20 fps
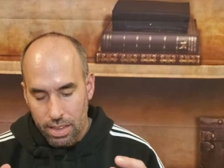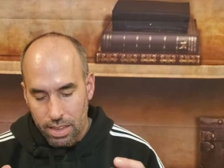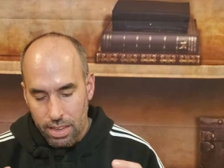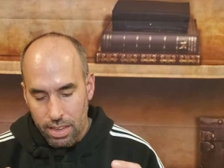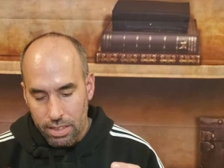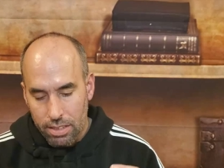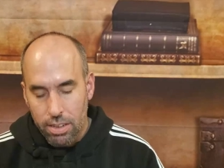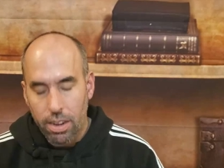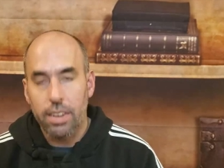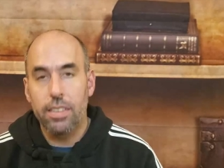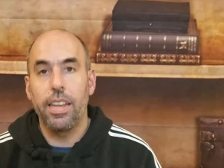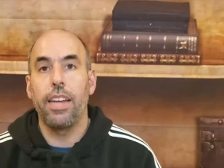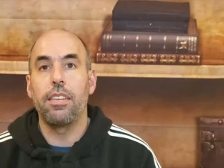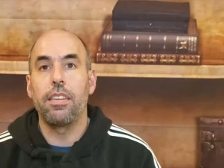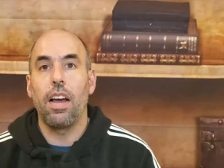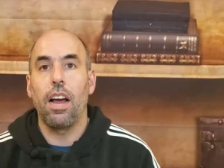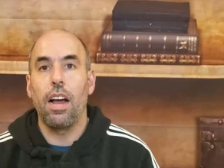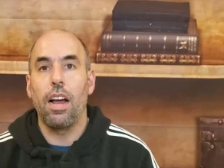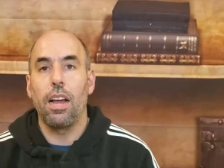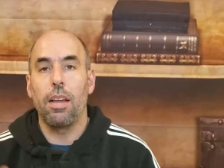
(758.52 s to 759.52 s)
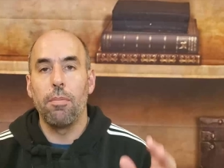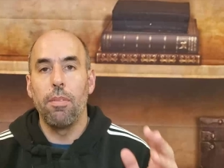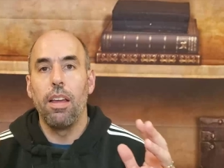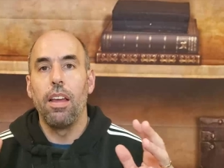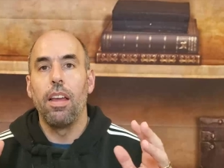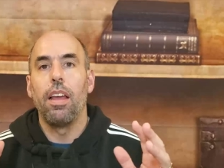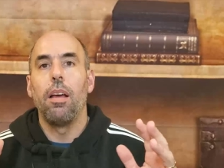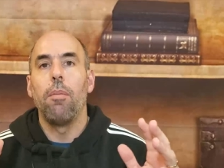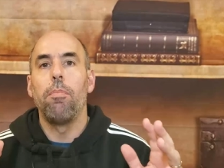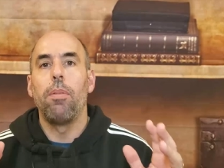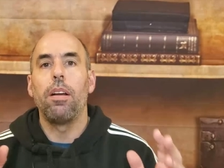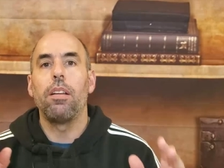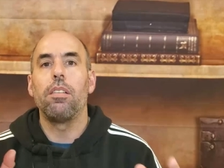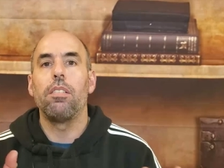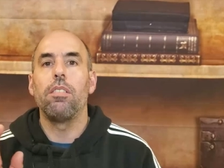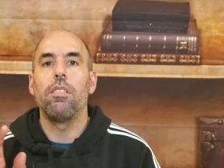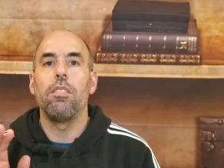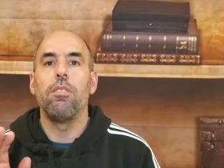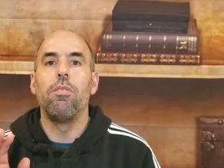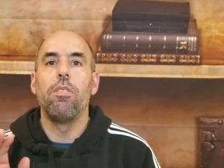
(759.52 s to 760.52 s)
it's going to take time. But
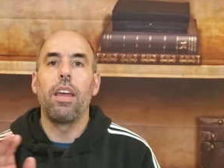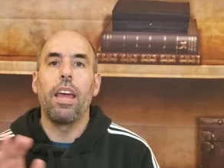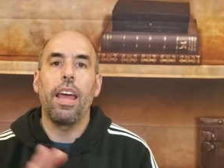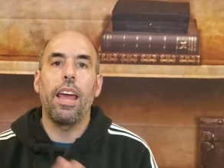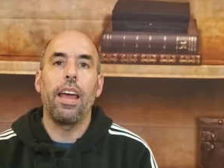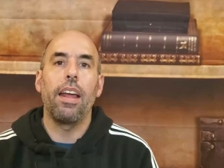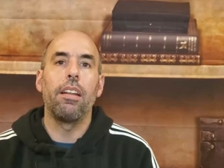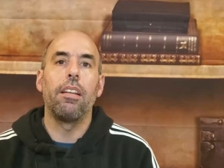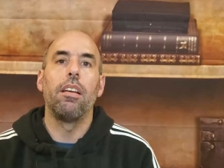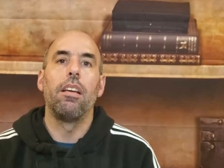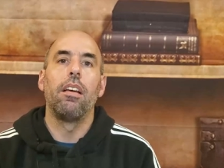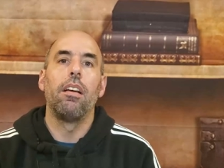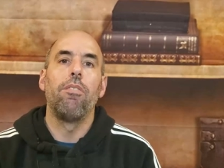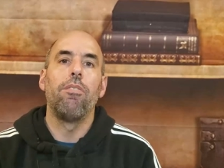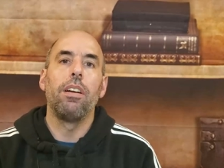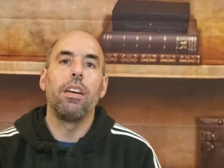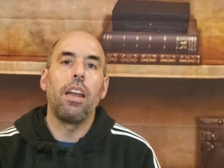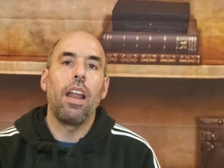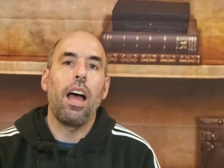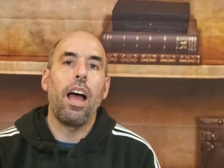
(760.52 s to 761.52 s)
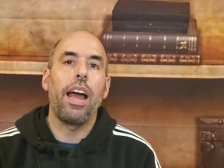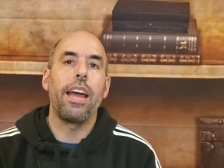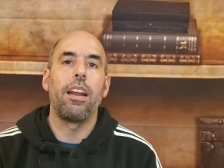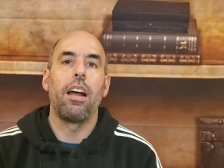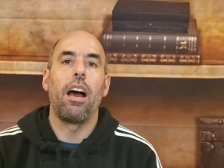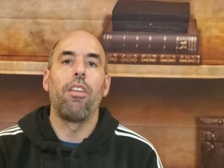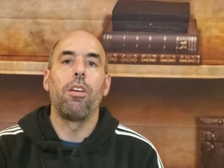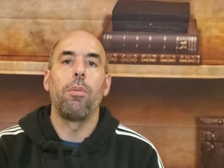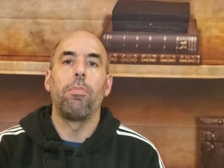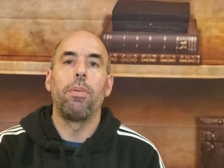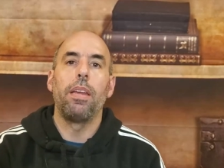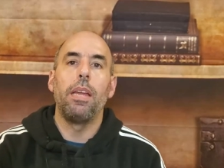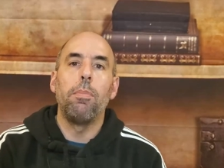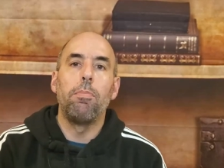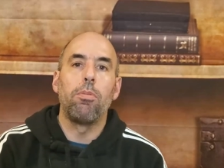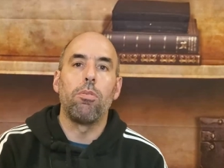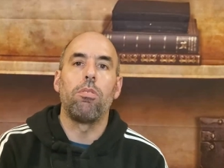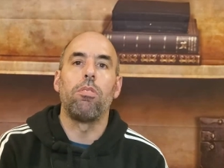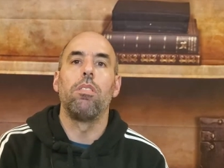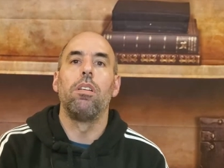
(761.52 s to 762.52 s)
you can't rely on other
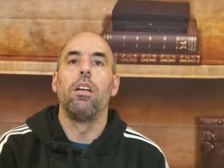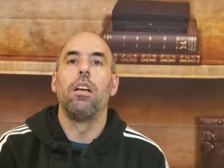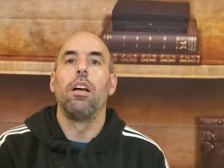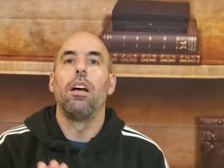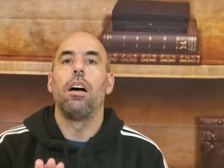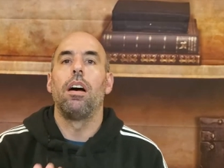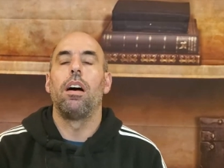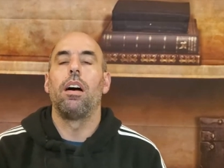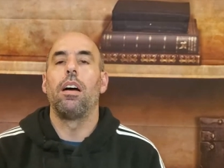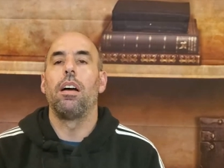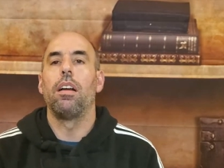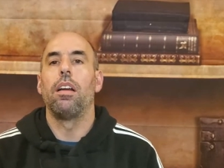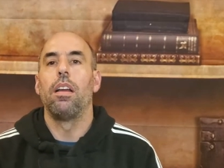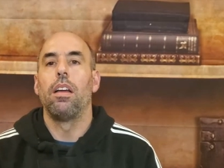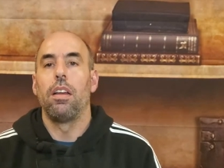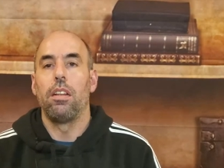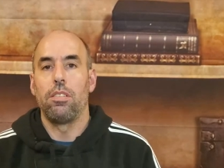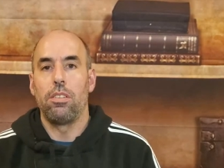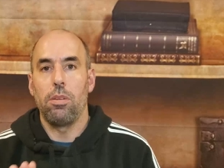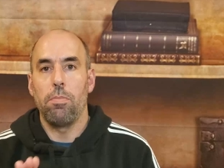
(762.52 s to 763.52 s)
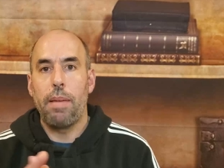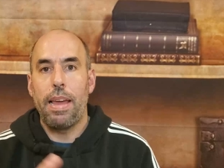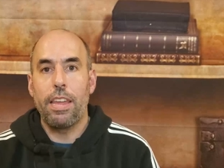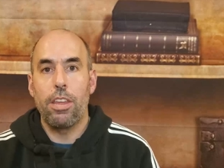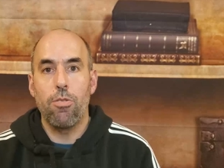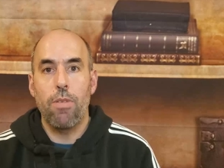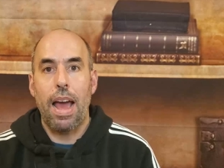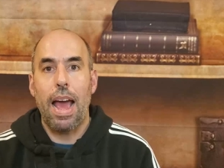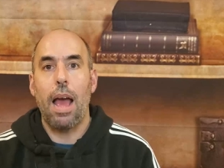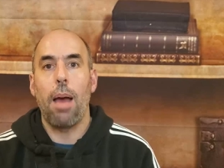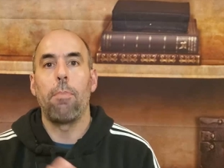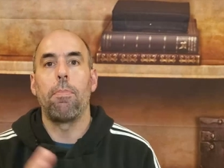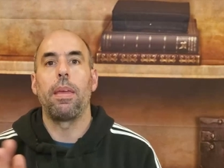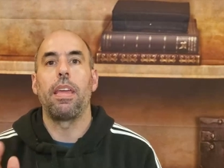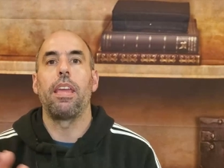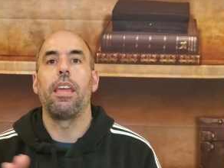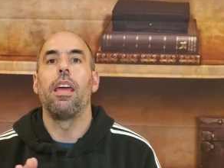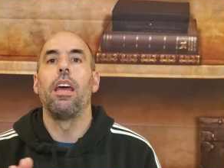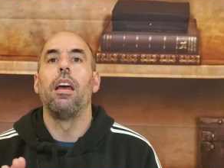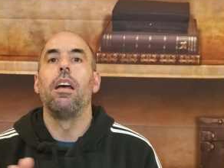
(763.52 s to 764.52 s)
people uh, to make you
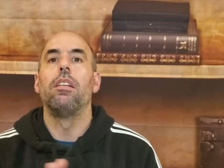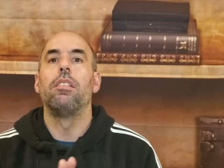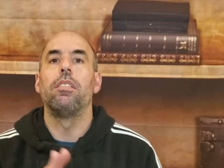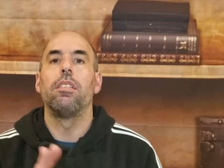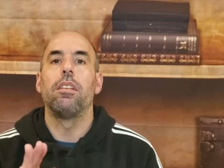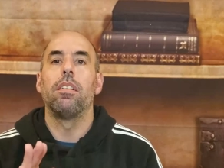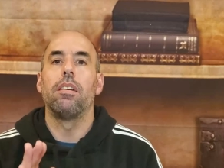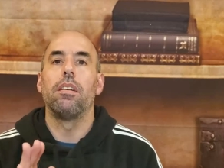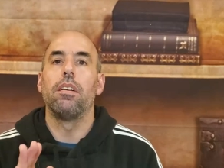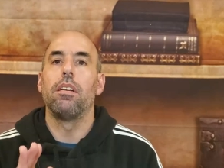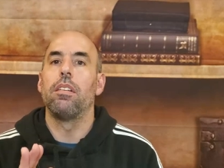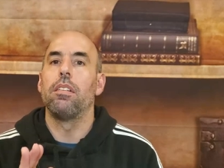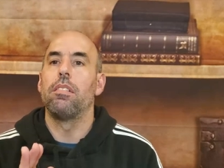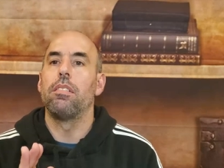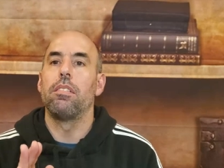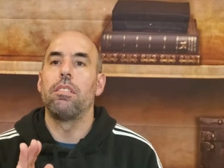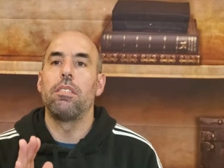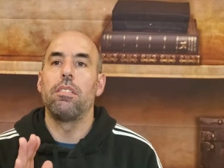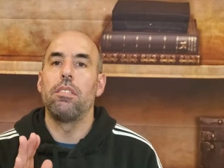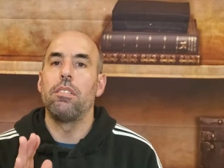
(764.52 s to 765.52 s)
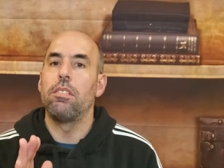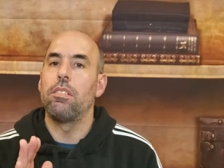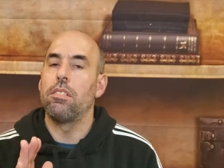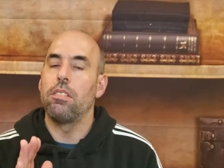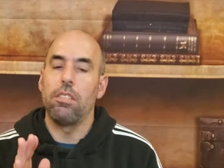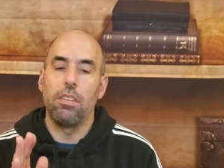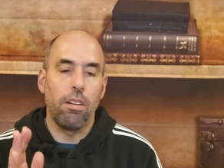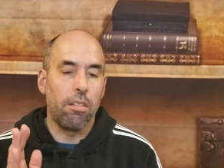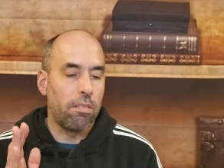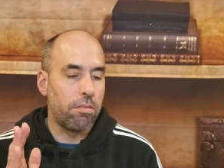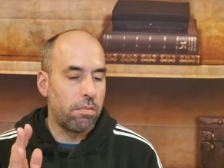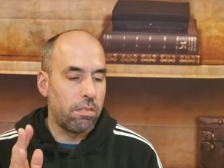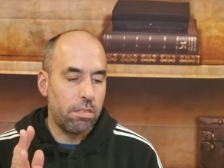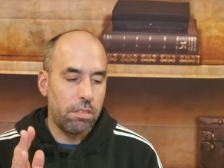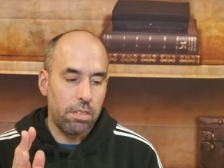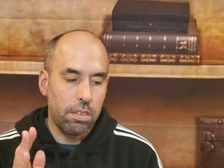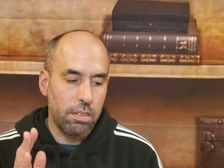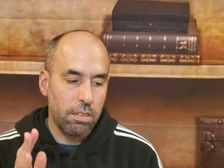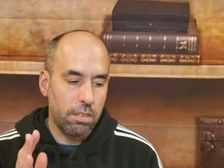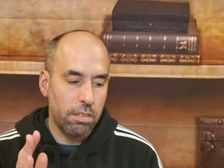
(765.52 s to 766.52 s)
happy, to you know,
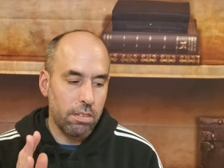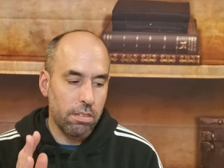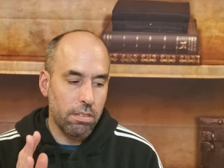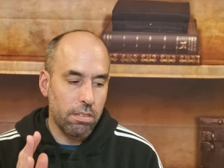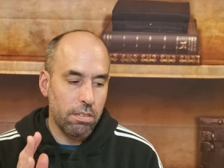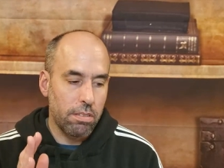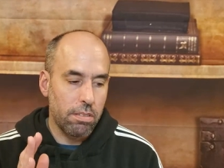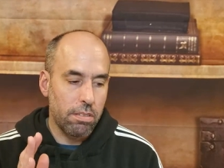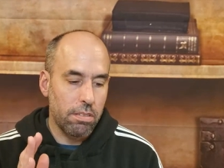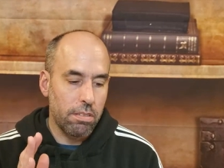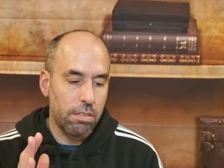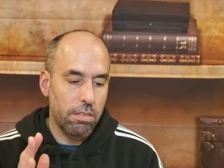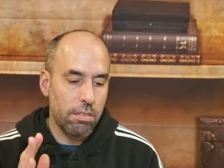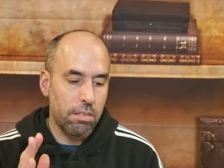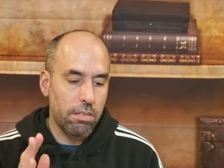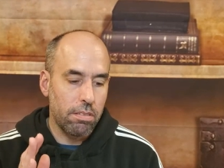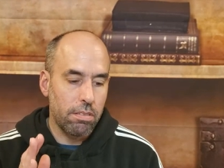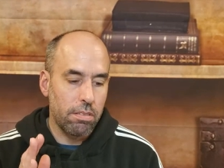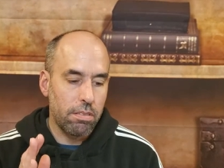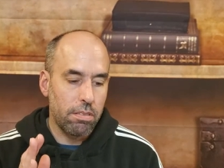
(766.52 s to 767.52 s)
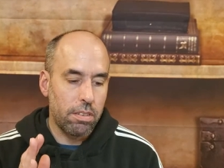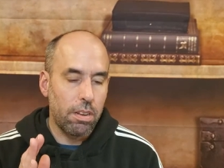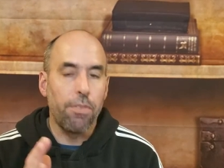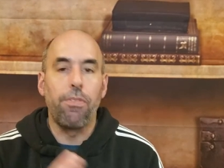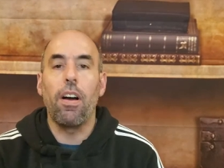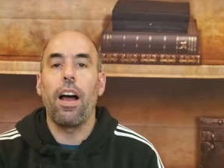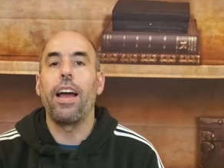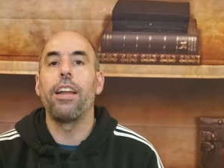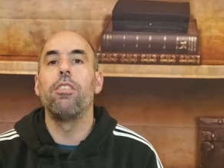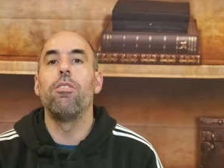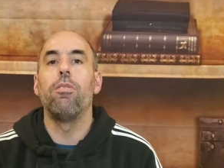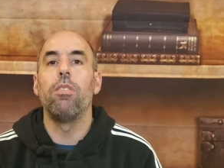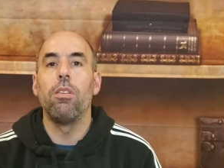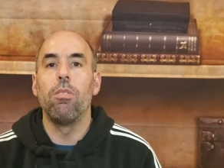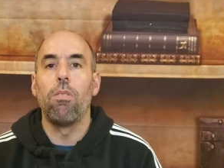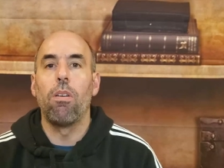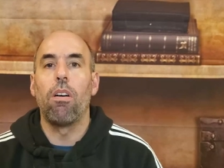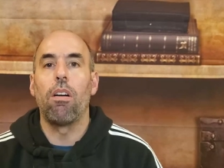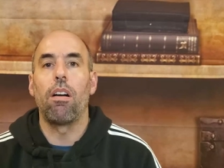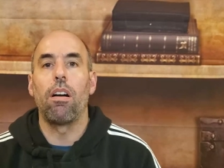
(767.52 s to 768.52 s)
to define who
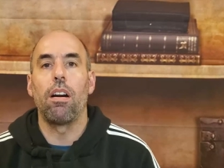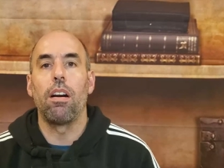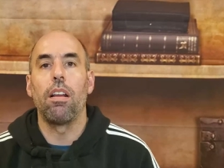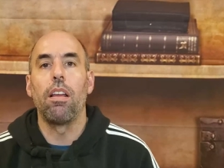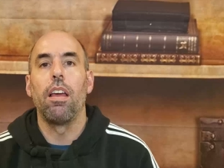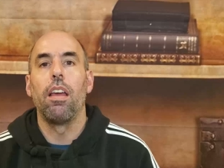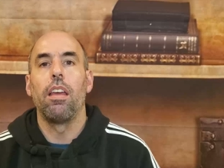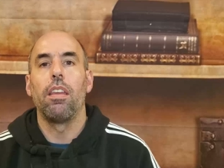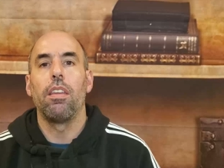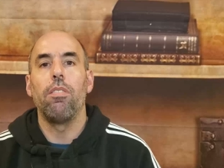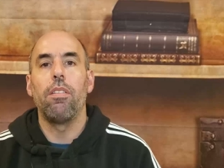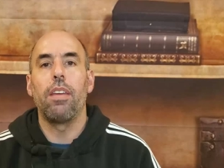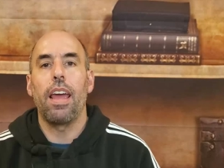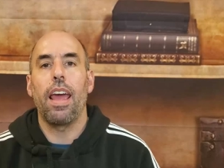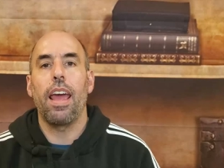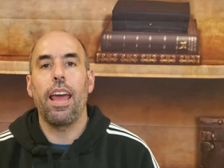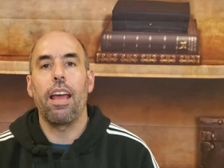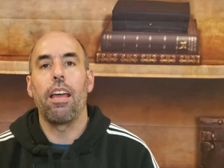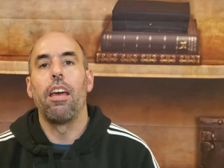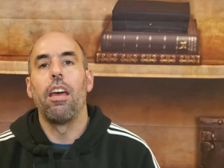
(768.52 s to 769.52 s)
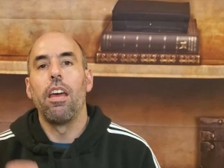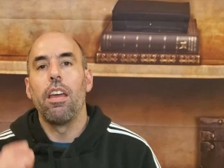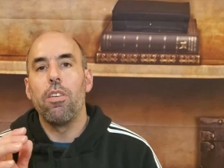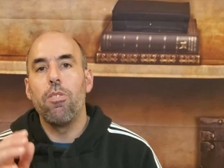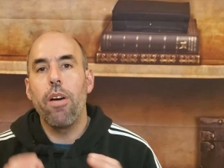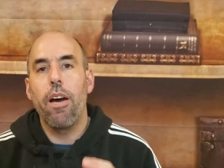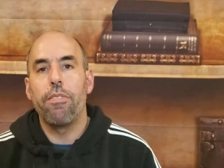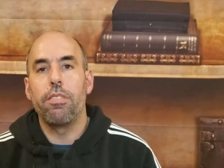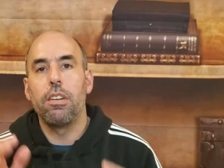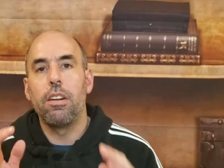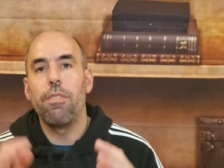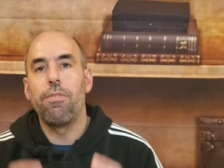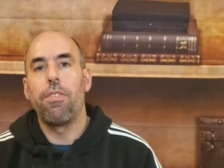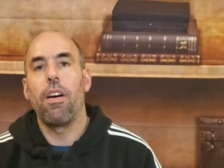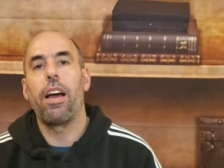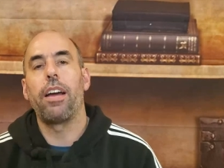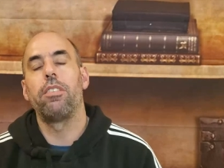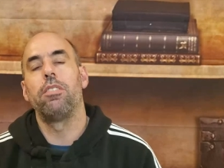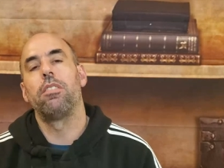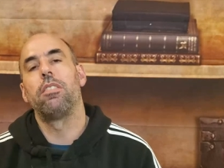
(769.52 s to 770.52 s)
you are. You can't. You have to
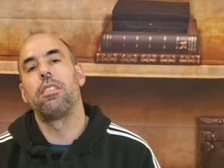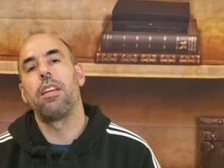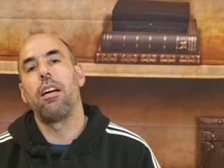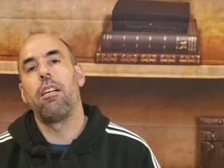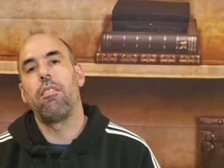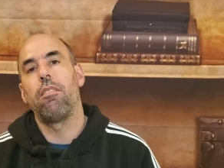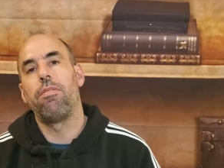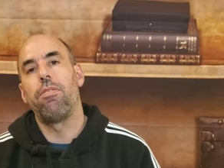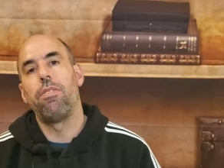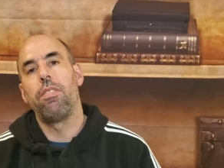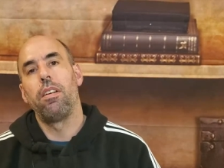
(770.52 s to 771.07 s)
define yourself,